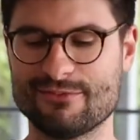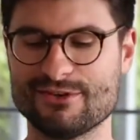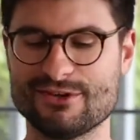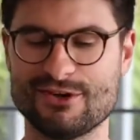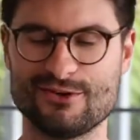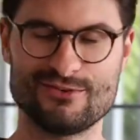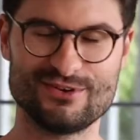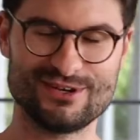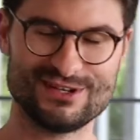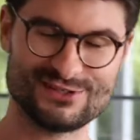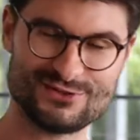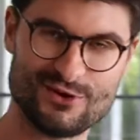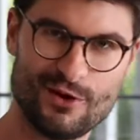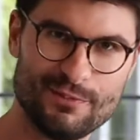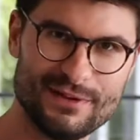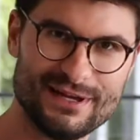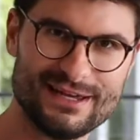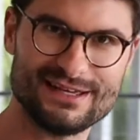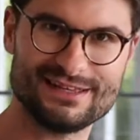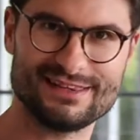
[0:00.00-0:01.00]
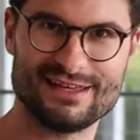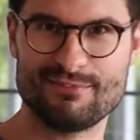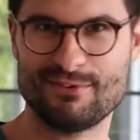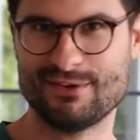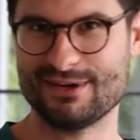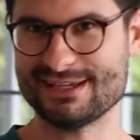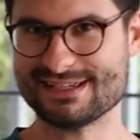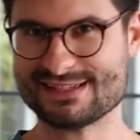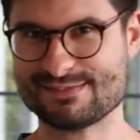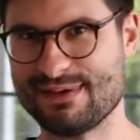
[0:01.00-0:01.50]
We don't want it dropping, they're
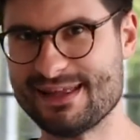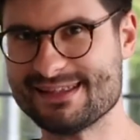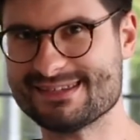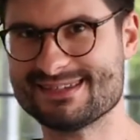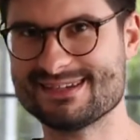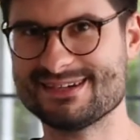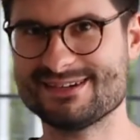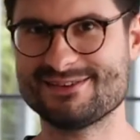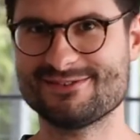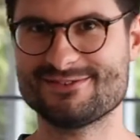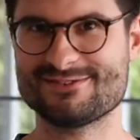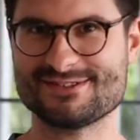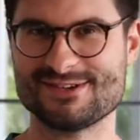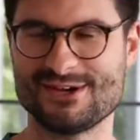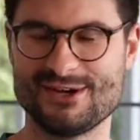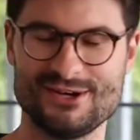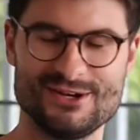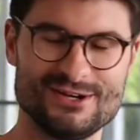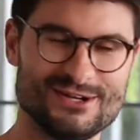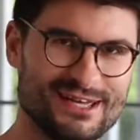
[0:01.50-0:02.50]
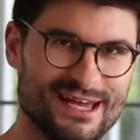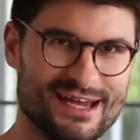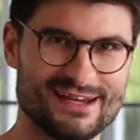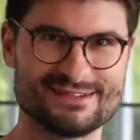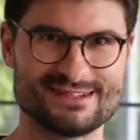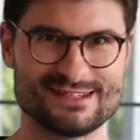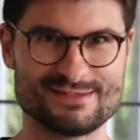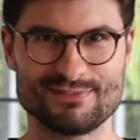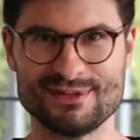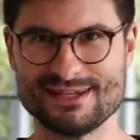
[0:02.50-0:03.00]
pretty expensive, so yeah,
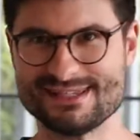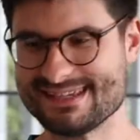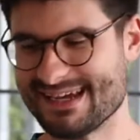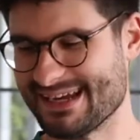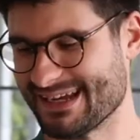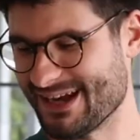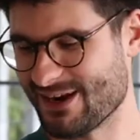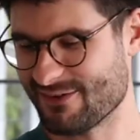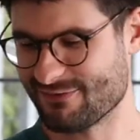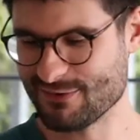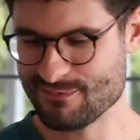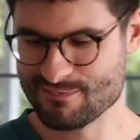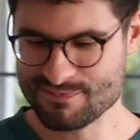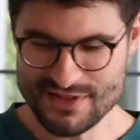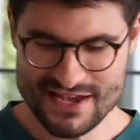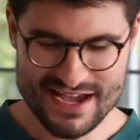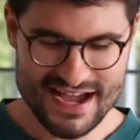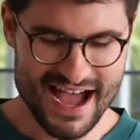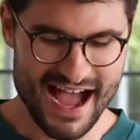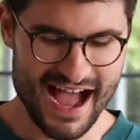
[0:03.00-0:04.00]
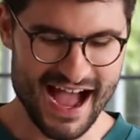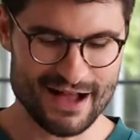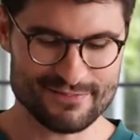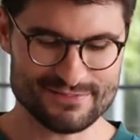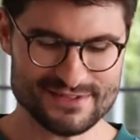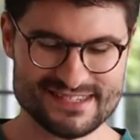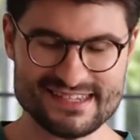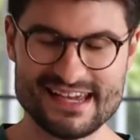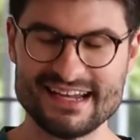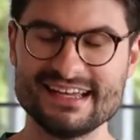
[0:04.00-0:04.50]
just please take care of them.
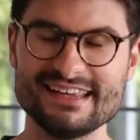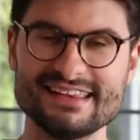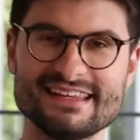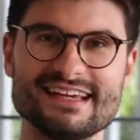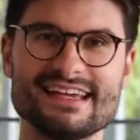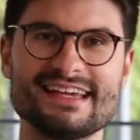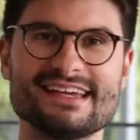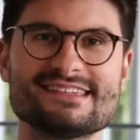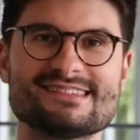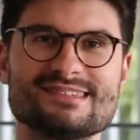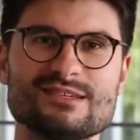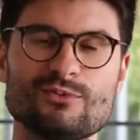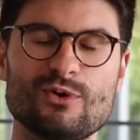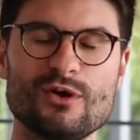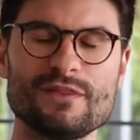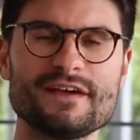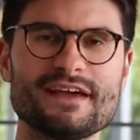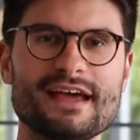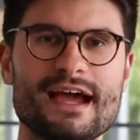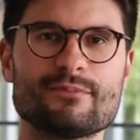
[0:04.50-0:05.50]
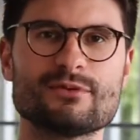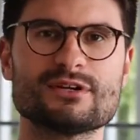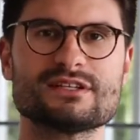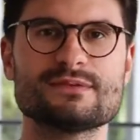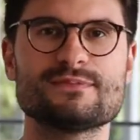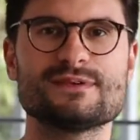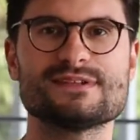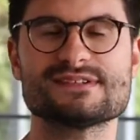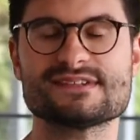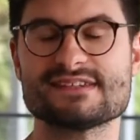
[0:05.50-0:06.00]
The second thing is you want the camera
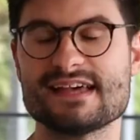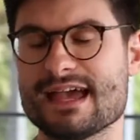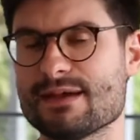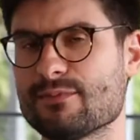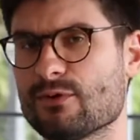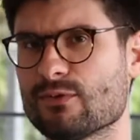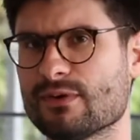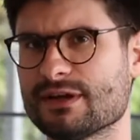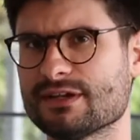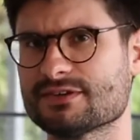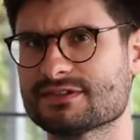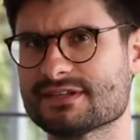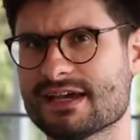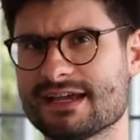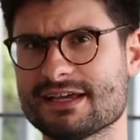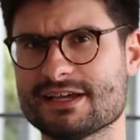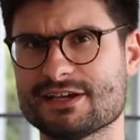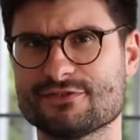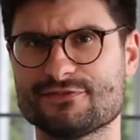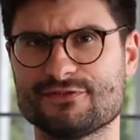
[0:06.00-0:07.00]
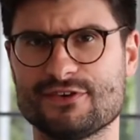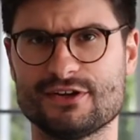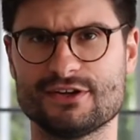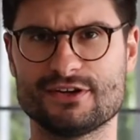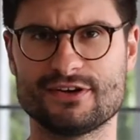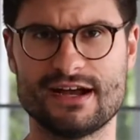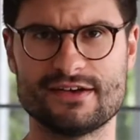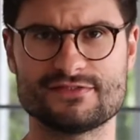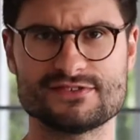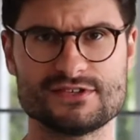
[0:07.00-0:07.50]
to be stable when you're taking a
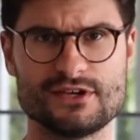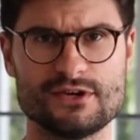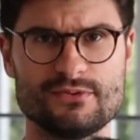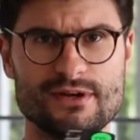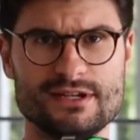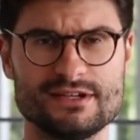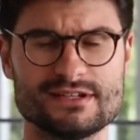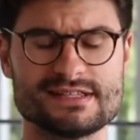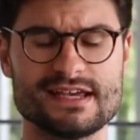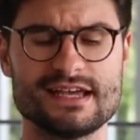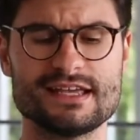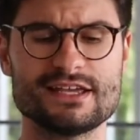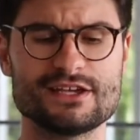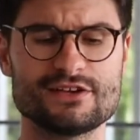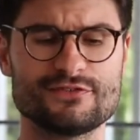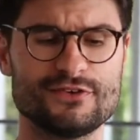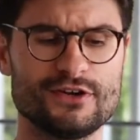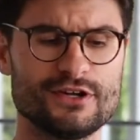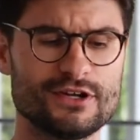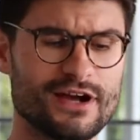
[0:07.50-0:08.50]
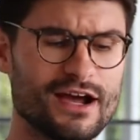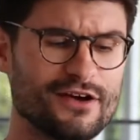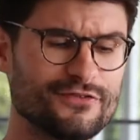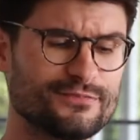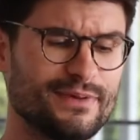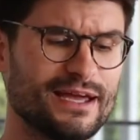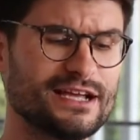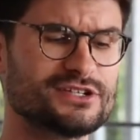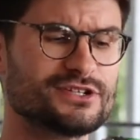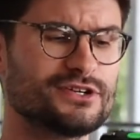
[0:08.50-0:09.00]
photograph. So when you're taking a
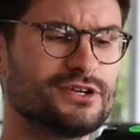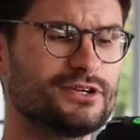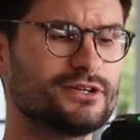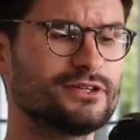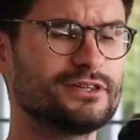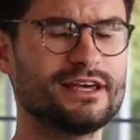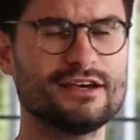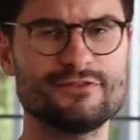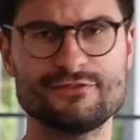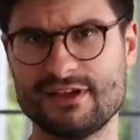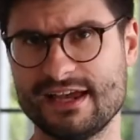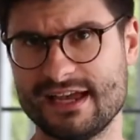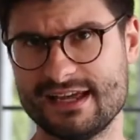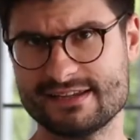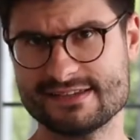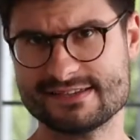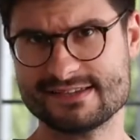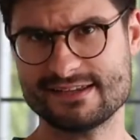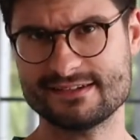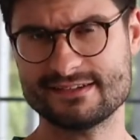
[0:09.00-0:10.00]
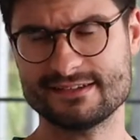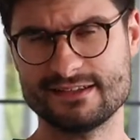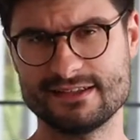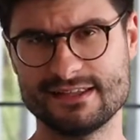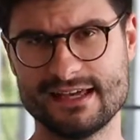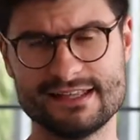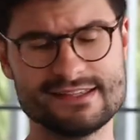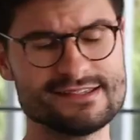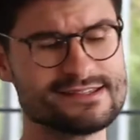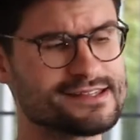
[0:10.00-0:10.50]
photograph, make sure your left hand is under the
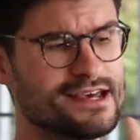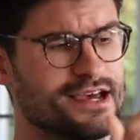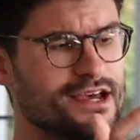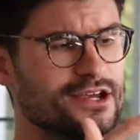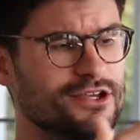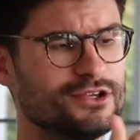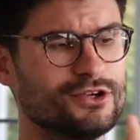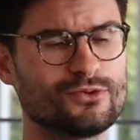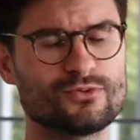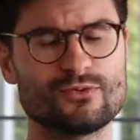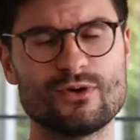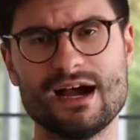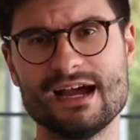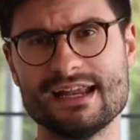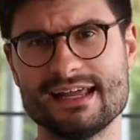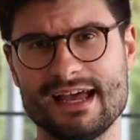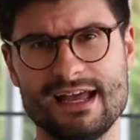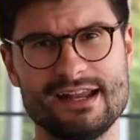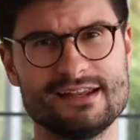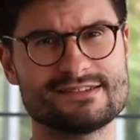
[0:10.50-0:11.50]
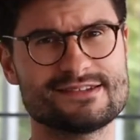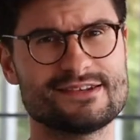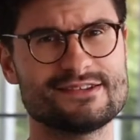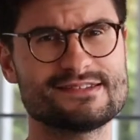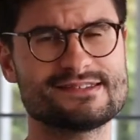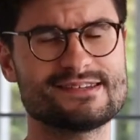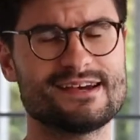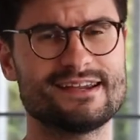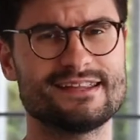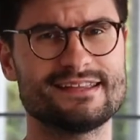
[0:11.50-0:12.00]
lens, your right hand is on
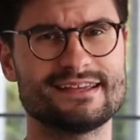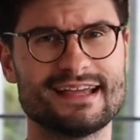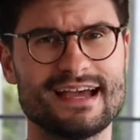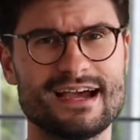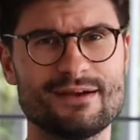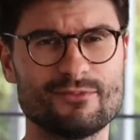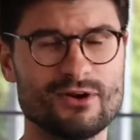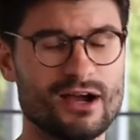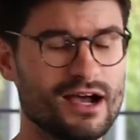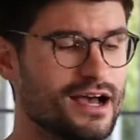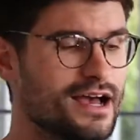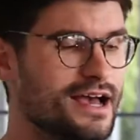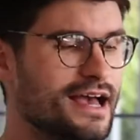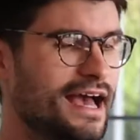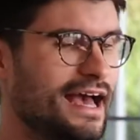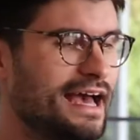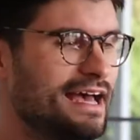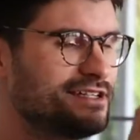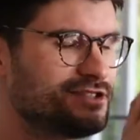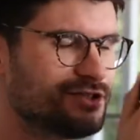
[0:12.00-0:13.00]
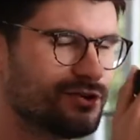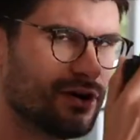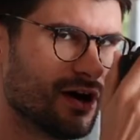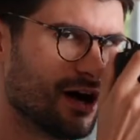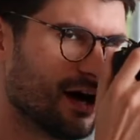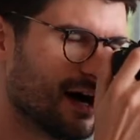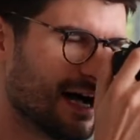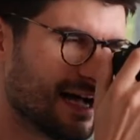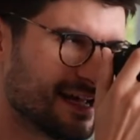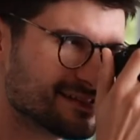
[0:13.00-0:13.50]
the side of the camera, and your
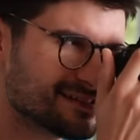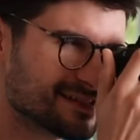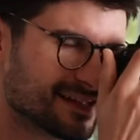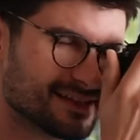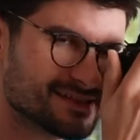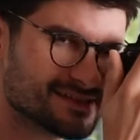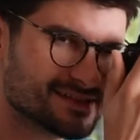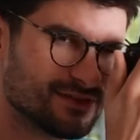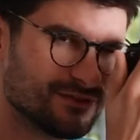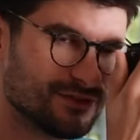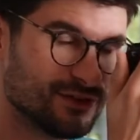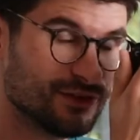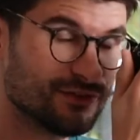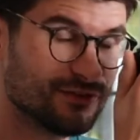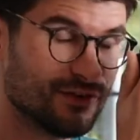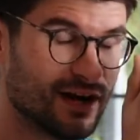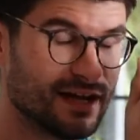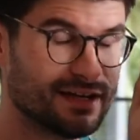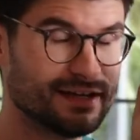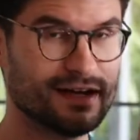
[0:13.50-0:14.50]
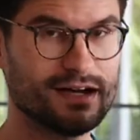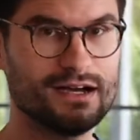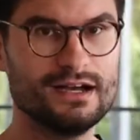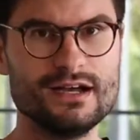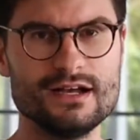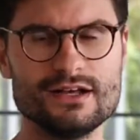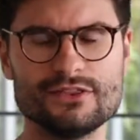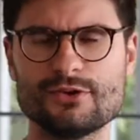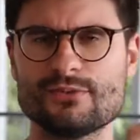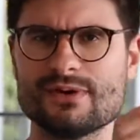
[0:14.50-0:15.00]
eye is against the viewfinder.
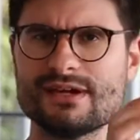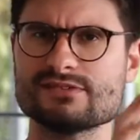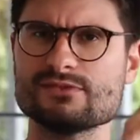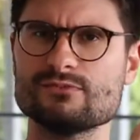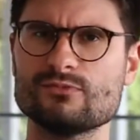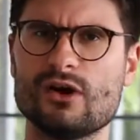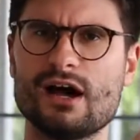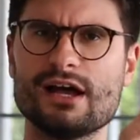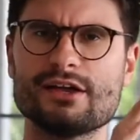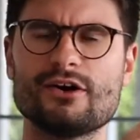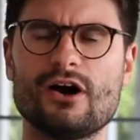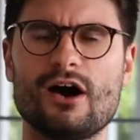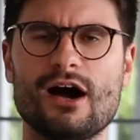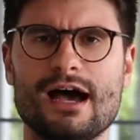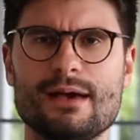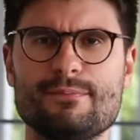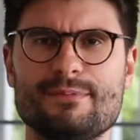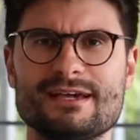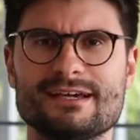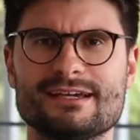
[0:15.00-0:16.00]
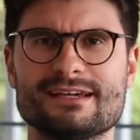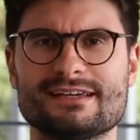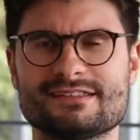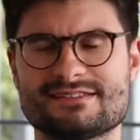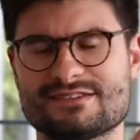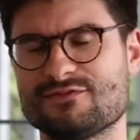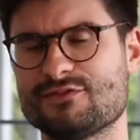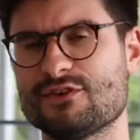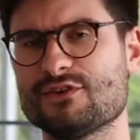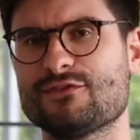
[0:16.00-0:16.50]
The reason why your eye being
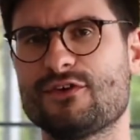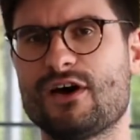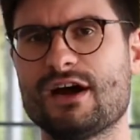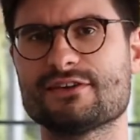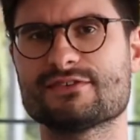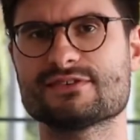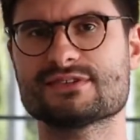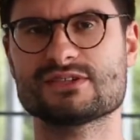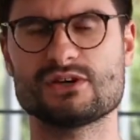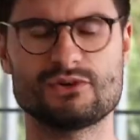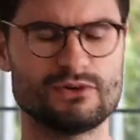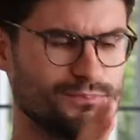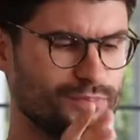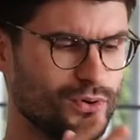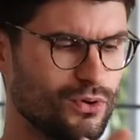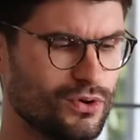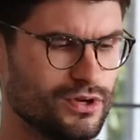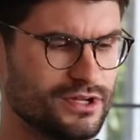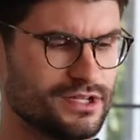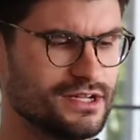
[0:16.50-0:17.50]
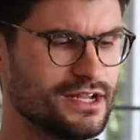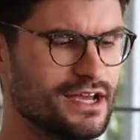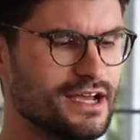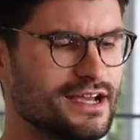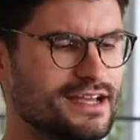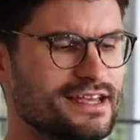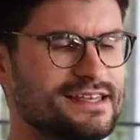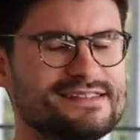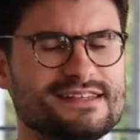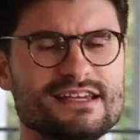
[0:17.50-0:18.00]
against the viewfinder is so important
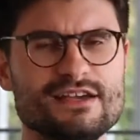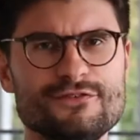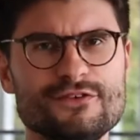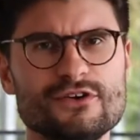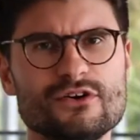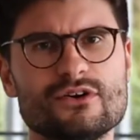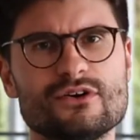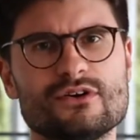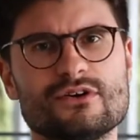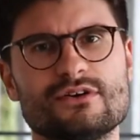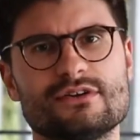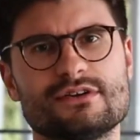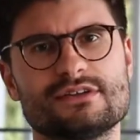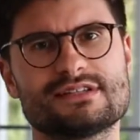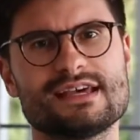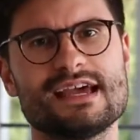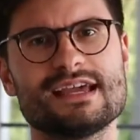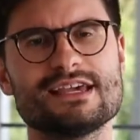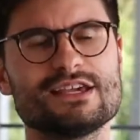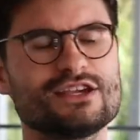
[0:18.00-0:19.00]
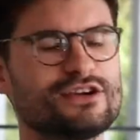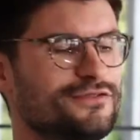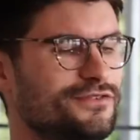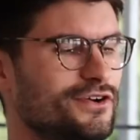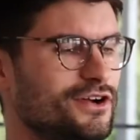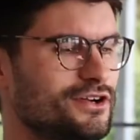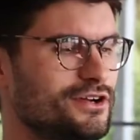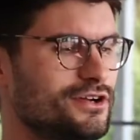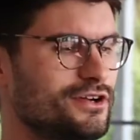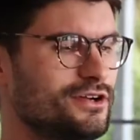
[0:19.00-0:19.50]
is if you're taking your
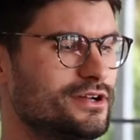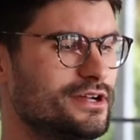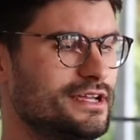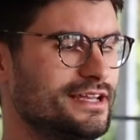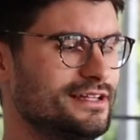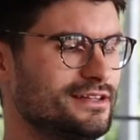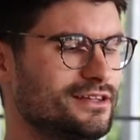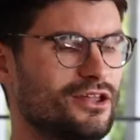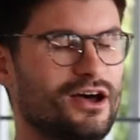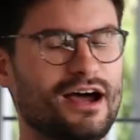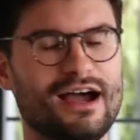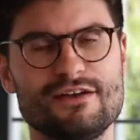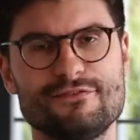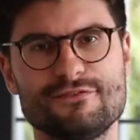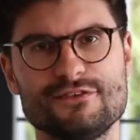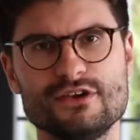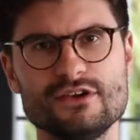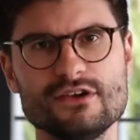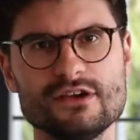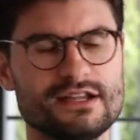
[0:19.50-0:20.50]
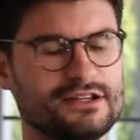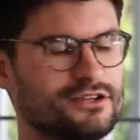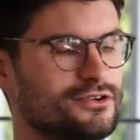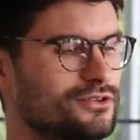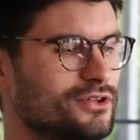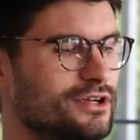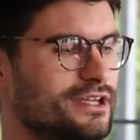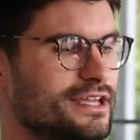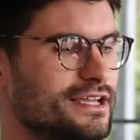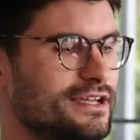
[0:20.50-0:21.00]
photo in live view and you're
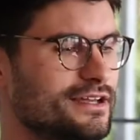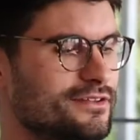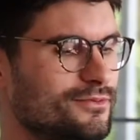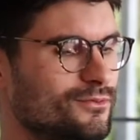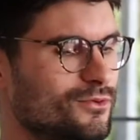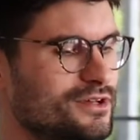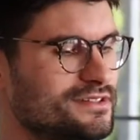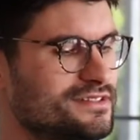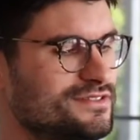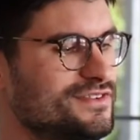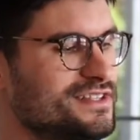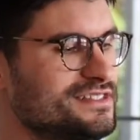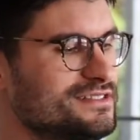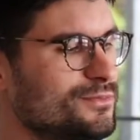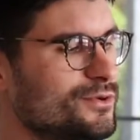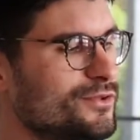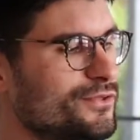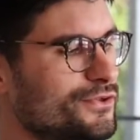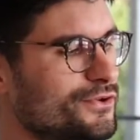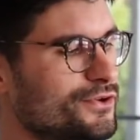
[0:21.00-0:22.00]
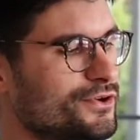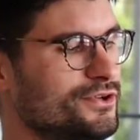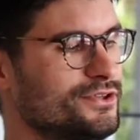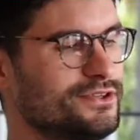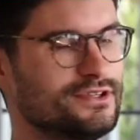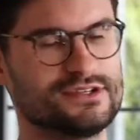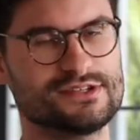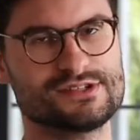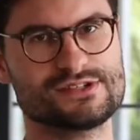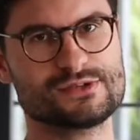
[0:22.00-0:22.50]
looking at what's visible through
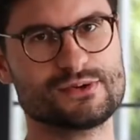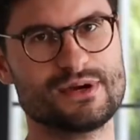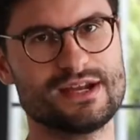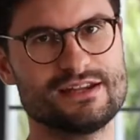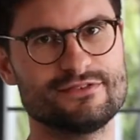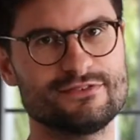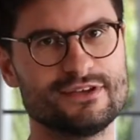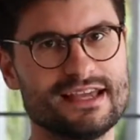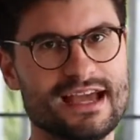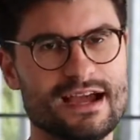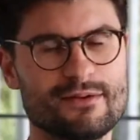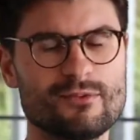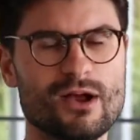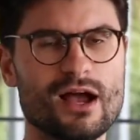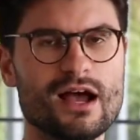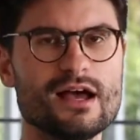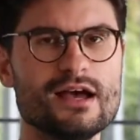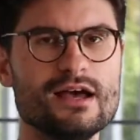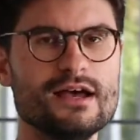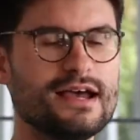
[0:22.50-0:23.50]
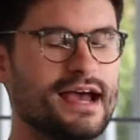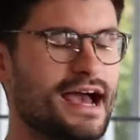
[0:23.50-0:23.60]
the screen of the camera,